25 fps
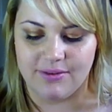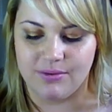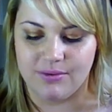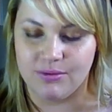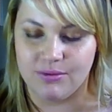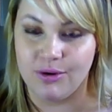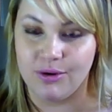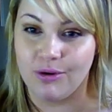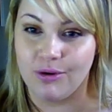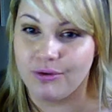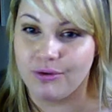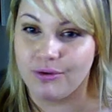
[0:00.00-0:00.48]

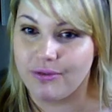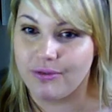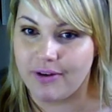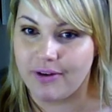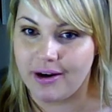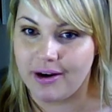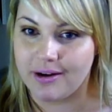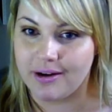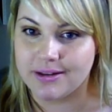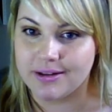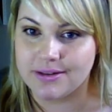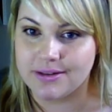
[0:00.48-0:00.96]
No
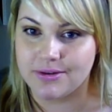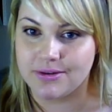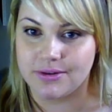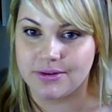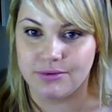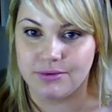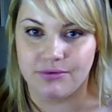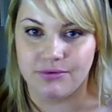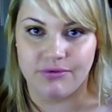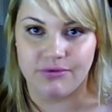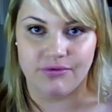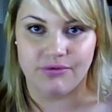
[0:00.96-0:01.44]
fragrance
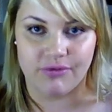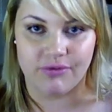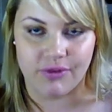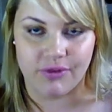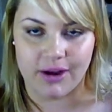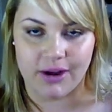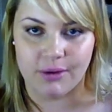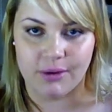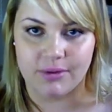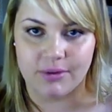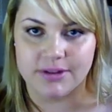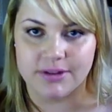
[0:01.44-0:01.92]

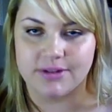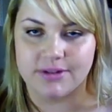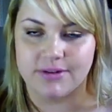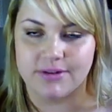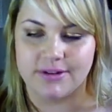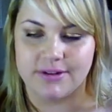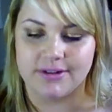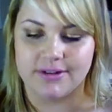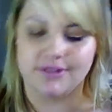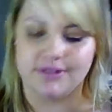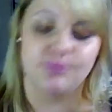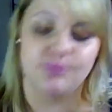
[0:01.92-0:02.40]

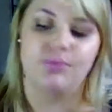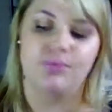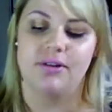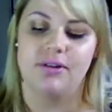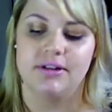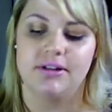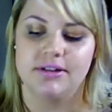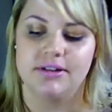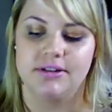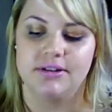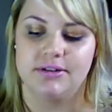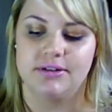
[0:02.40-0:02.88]
in it,
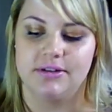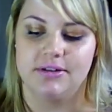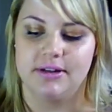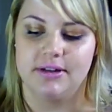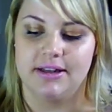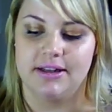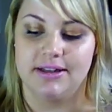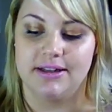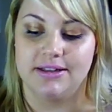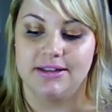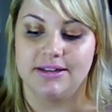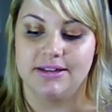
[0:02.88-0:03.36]
what
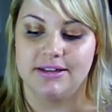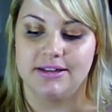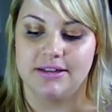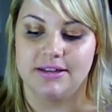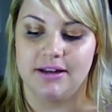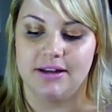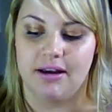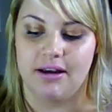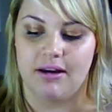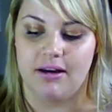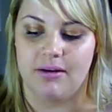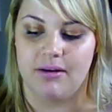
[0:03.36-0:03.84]
is
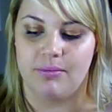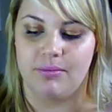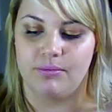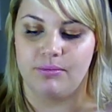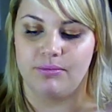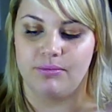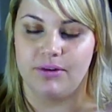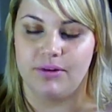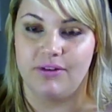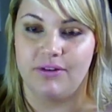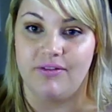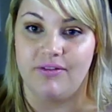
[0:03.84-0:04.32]

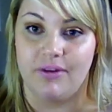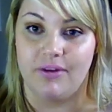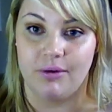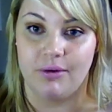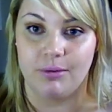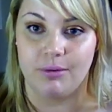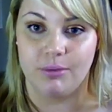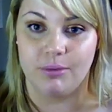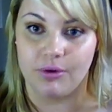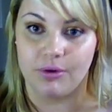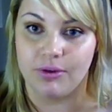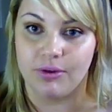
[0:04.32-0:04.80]
a very
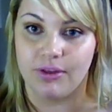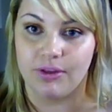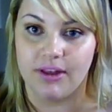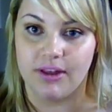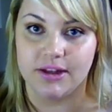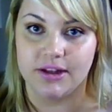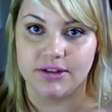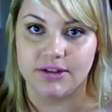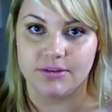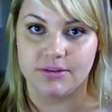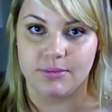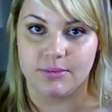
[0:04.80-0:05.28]
important
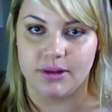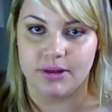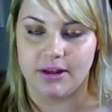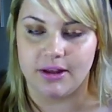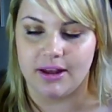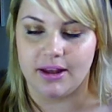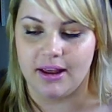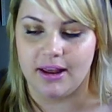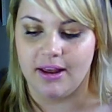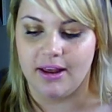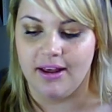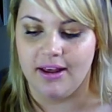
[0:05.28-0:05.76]
thing to
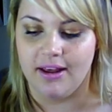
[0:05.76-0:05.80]
me.